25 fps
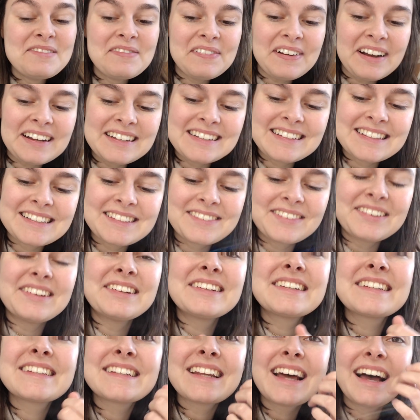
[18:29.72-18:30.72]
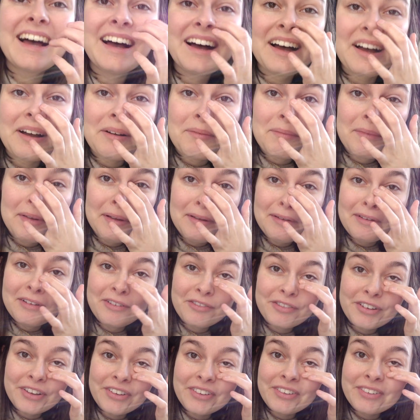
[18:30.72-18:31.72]
but I just watched um,
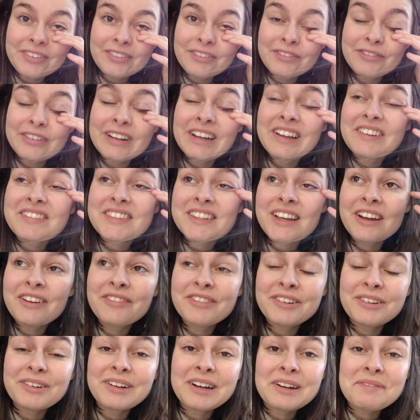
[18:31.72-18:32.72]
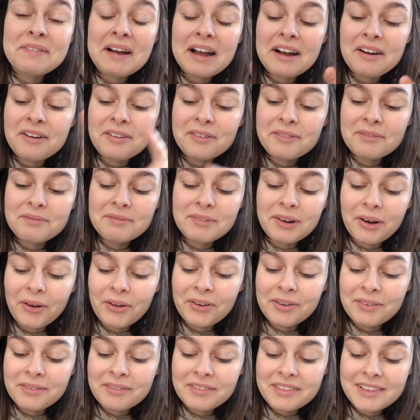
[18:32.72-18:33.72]
Phil Philip Schofield come out
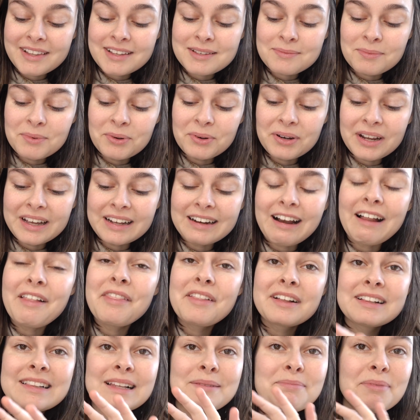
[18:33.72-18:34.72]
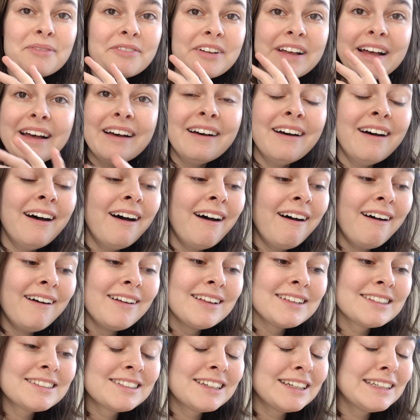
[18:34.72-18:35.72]
on this morning, like the clip of it.
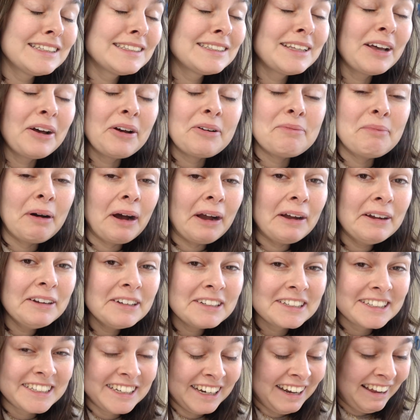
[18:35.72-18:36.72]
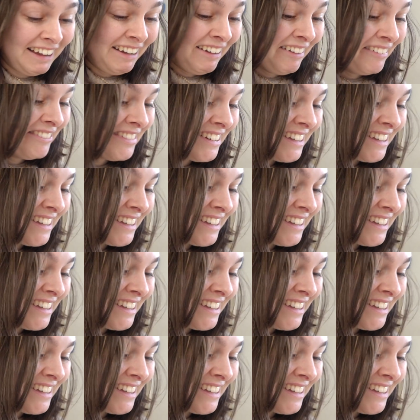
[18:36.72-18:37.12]
It's just so emotional.